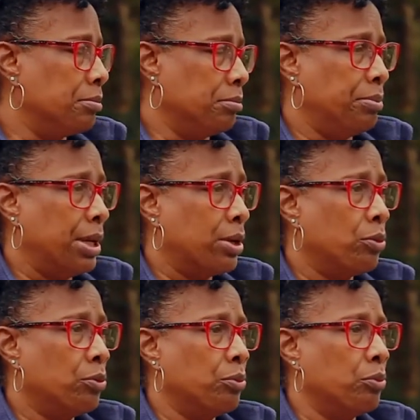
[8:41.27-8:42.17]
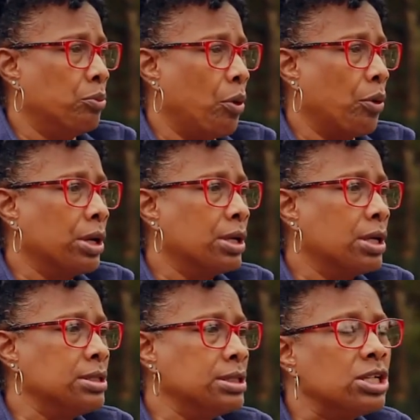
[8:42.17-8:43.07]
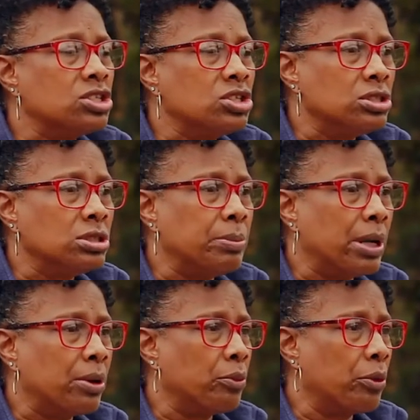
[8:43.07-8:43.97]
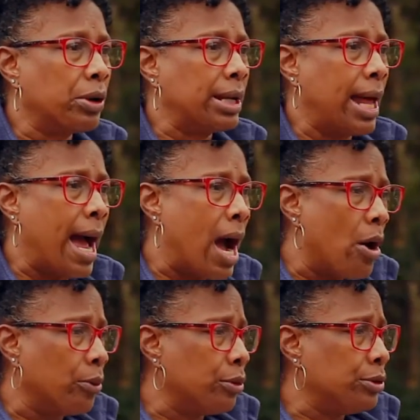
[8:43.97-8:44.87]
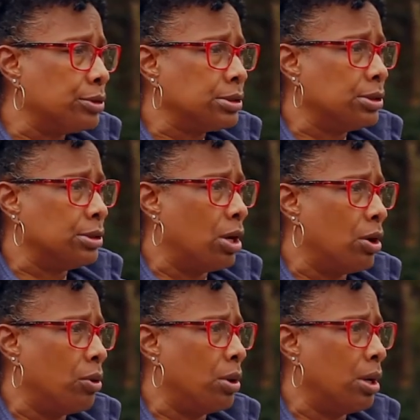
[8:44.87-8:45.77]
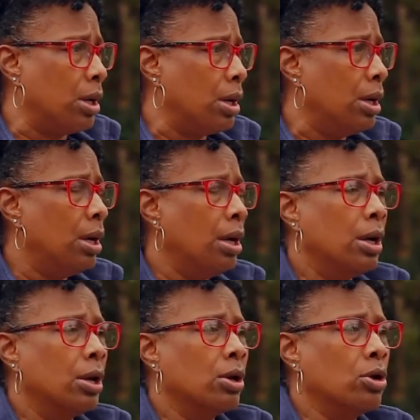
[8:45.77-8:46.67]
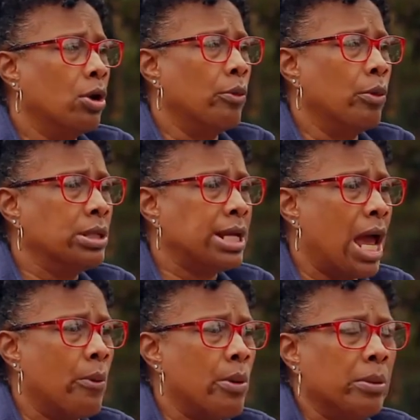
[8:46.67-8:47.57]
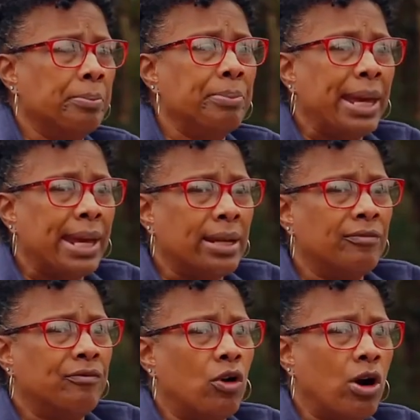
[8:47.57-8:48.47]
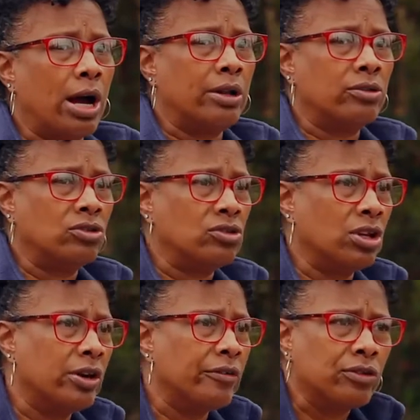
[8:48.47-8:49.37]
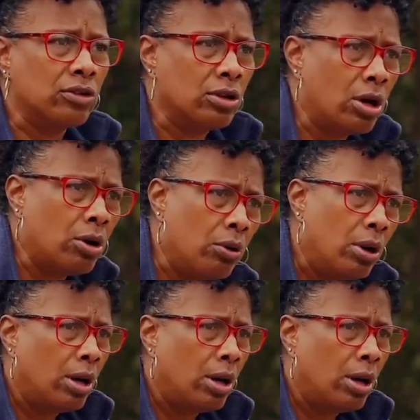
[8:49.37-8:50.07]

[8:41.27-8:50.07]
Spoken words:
better working conditions, better working hours, you know. At one time we were bidding for our shifts, you know.